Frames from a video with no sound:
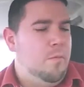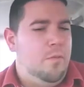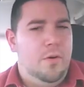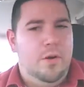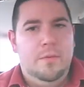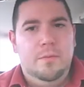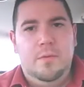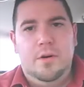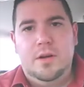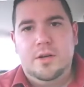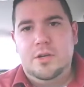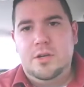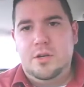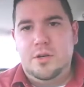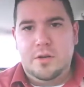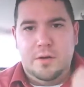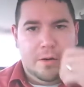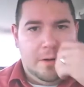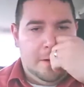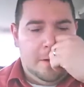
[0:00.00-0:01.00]
Pretty
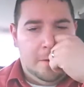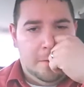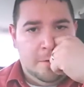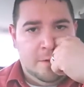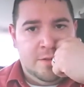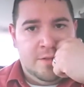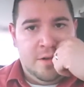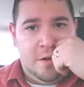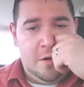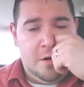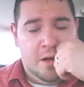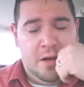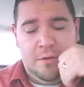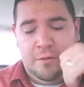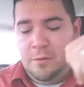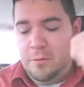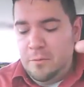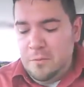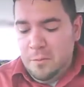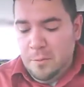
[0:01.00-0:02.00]
much, we start
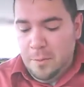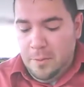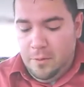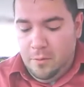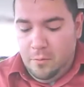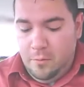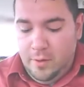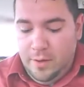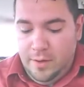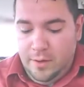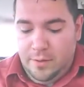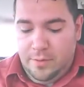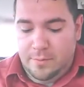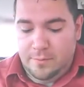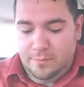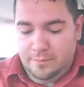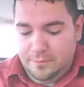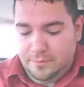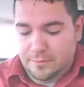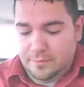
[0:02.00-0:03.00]
off with
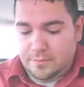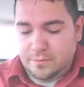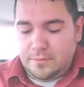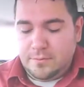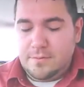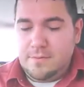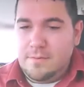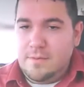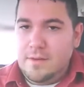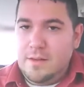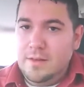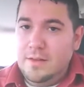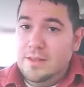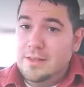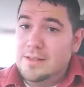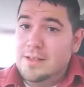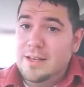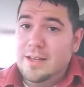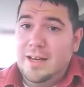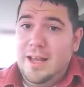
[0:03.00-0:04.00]

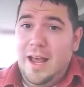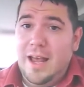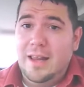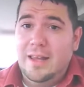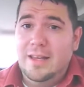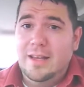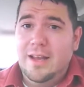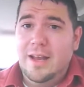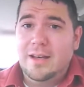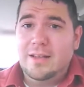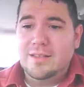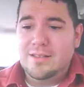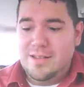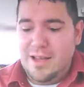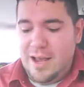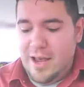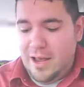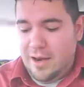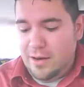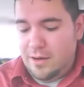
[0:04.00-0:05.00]
this kid, Eddie, and his
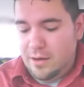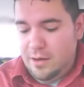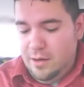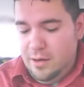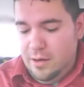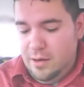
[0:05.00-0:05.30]
dad,